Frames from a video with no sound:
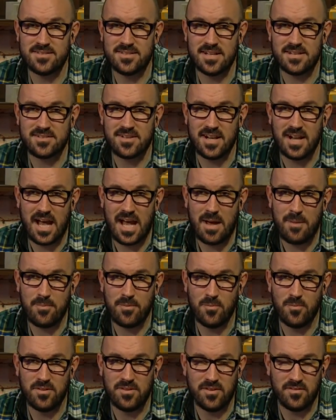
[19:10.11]
That's going to
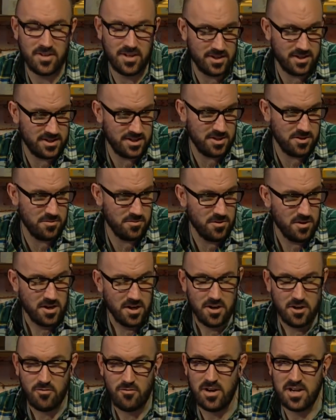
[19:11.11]
happen when they've got a new
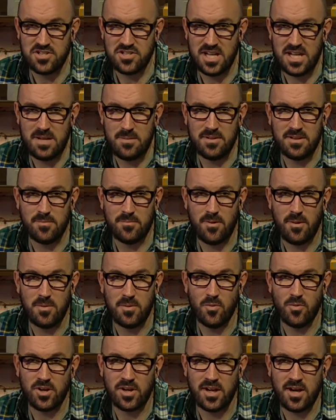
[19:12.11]
yeah. regime and they're probably
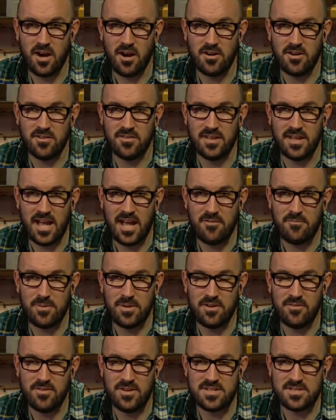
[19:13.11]
working harder than they have
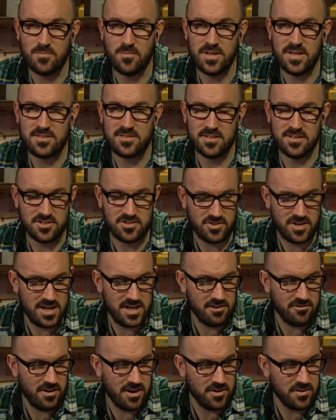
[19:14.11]
been in recent weeks on the
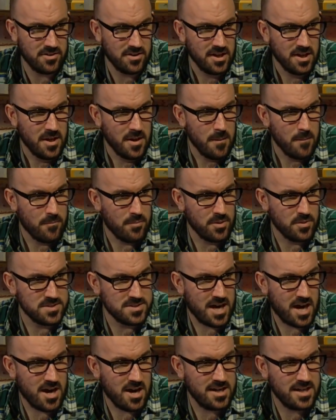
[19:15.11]
training ground. But it was
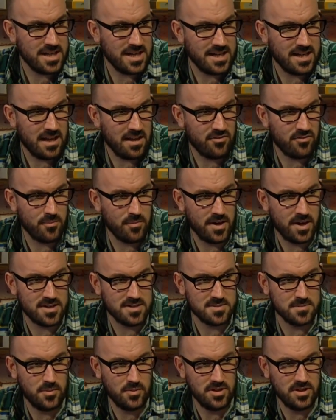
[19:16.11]
heartening, I guess, from an
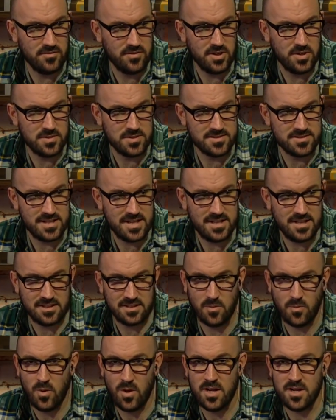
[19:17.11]
Arsenal point of view to see that
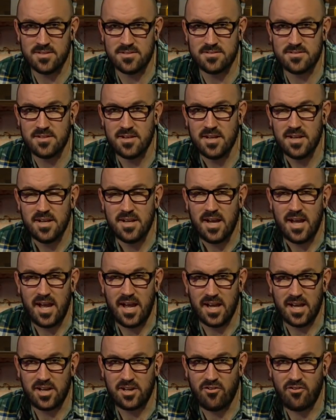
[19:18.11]
there was
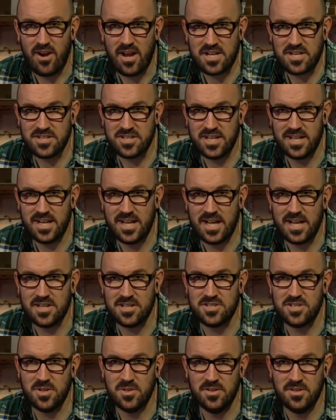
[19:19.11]
a correction in an
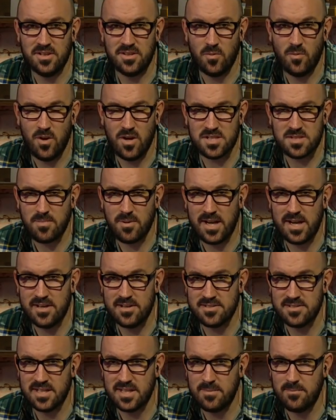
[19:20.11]
attitude, and that there was
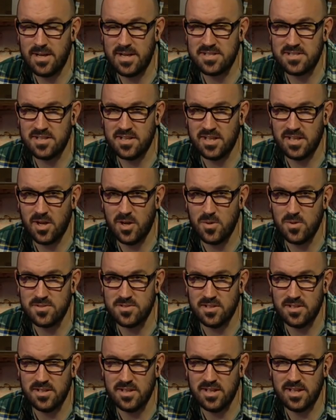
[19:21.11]
players, like you mentioned, like
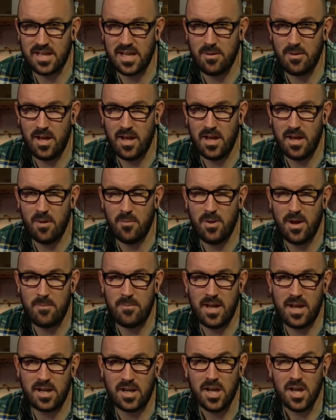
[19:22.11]
Ozil and like uh,
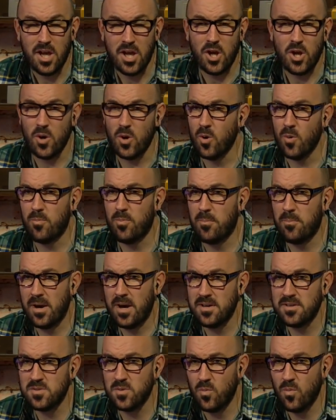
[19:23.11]
Aubameyang, who are
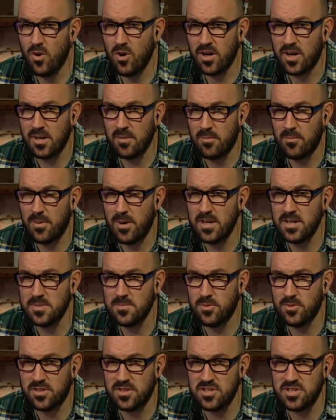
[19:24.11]
prepared to work and prepared to
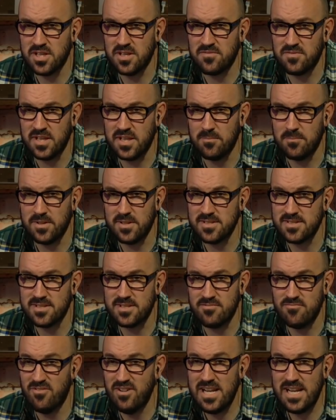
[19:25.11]
put the shift in, because it
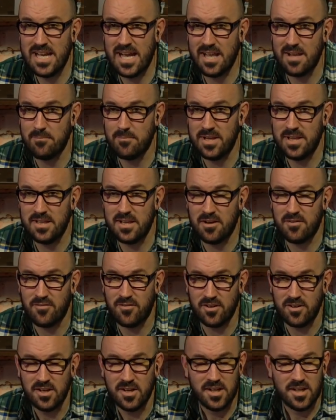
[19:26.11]
really hadn't been there
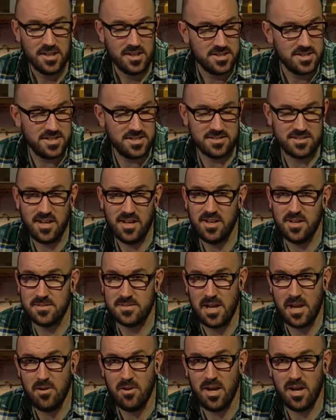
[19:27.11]
for, geez, God knows
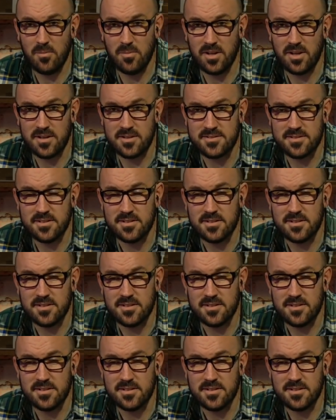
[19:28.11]
how long with Arsenal.